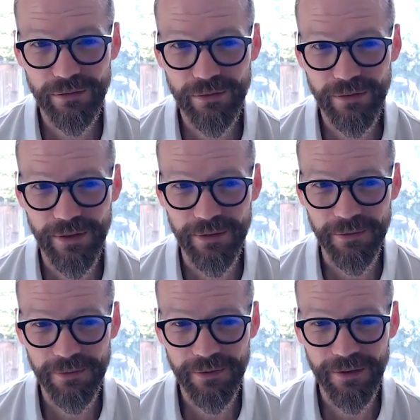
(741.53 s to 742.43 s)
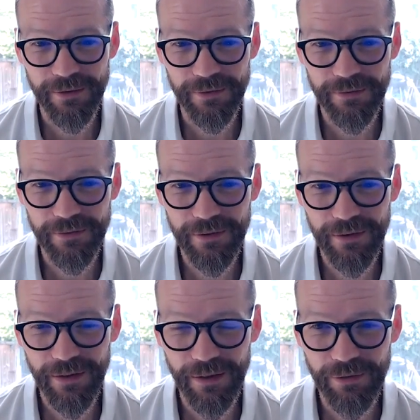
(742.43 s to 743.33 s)
Neil, and
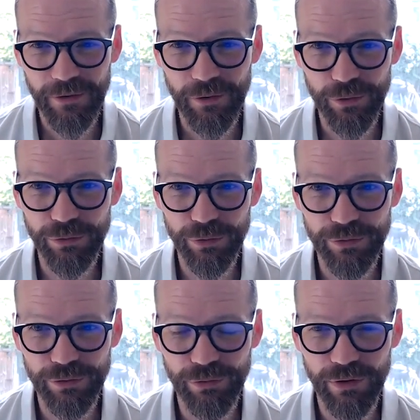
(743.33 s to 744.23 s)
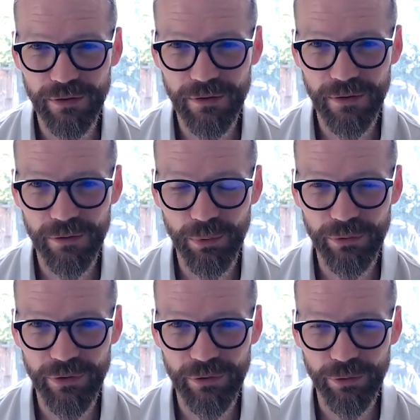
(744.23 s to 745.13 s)
I think you're also right as
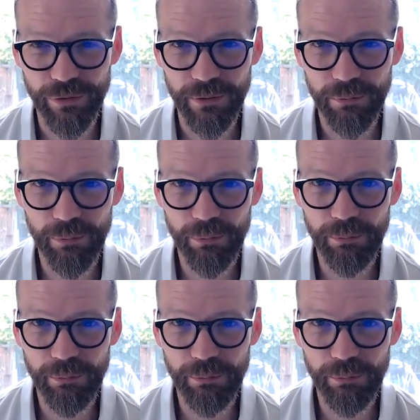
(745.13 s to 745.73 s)
well, Viktorija.